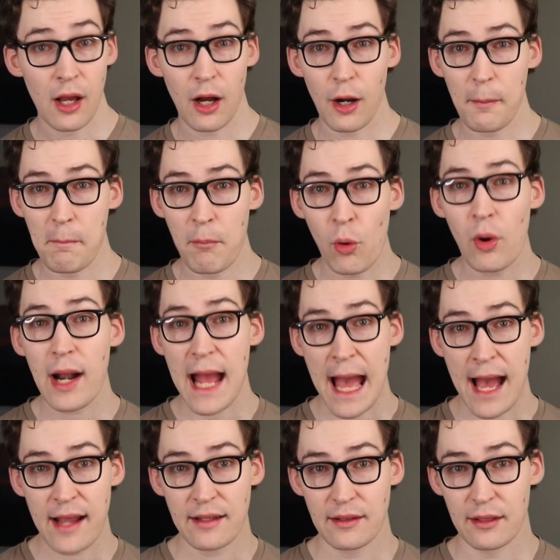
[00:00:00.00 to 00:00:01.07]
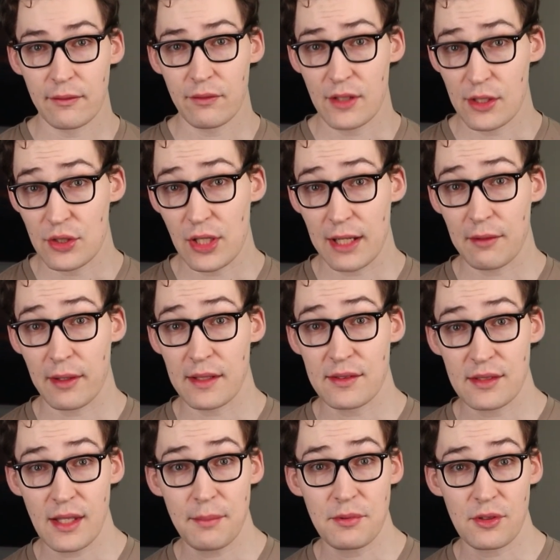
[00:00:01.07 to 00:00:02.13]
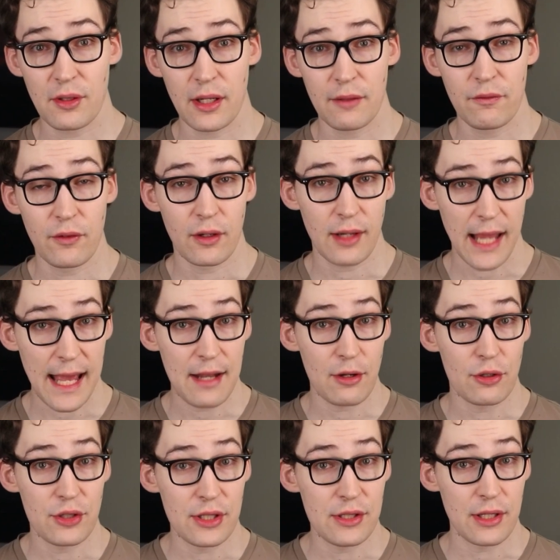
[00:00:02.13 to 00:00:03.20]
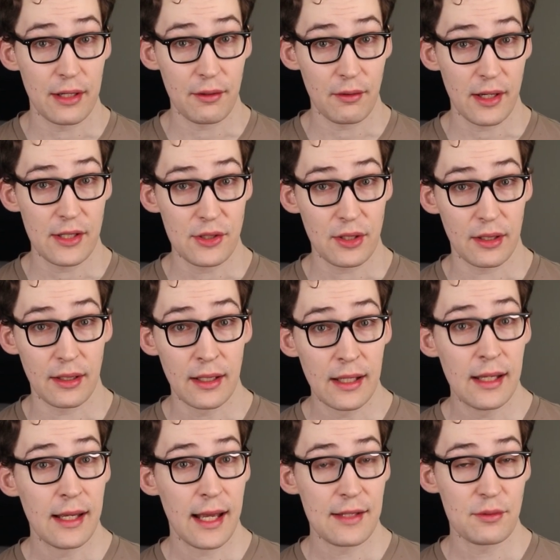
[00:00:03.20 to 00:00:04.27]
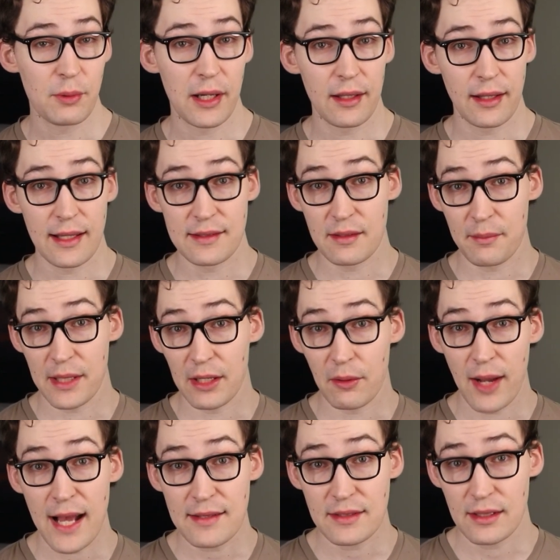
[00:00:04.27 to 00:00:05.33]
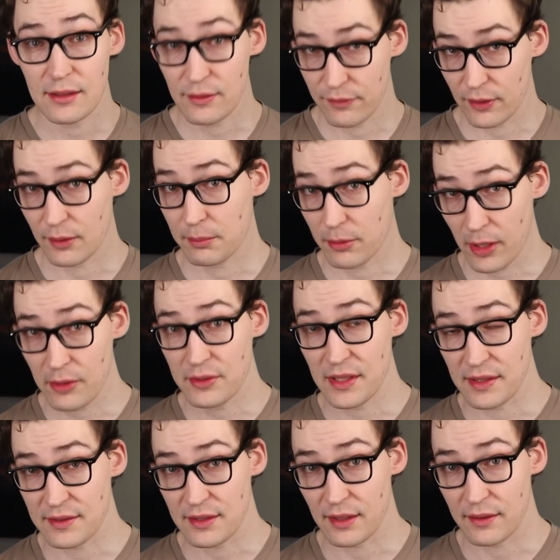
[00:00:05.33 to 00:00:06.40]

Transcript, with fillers: are more active to generate substrate for energy generation, as well as amino acids for protein